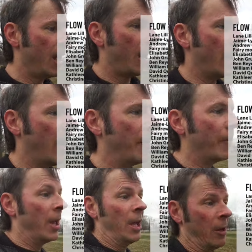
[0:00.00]

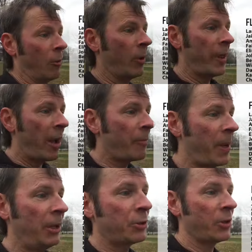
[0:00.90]
Um, without
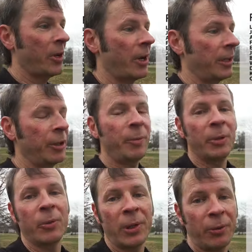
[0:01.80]
Patreon, it would
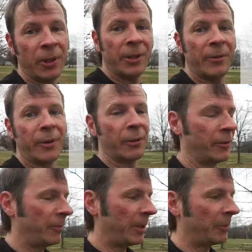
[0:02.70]
be really, really difficult
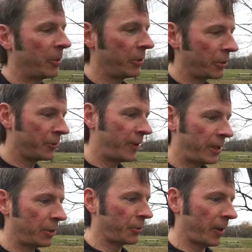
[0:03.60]
for me to produce
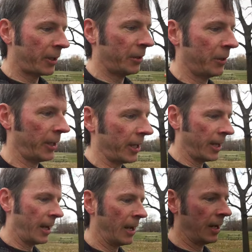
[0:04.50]
videos regularly.
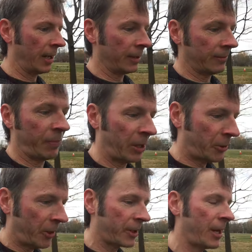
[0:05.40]
Uh,
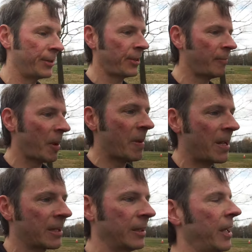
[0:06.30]
Patreon kind of saved my
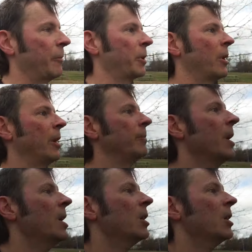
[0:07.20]
bacon in that regard.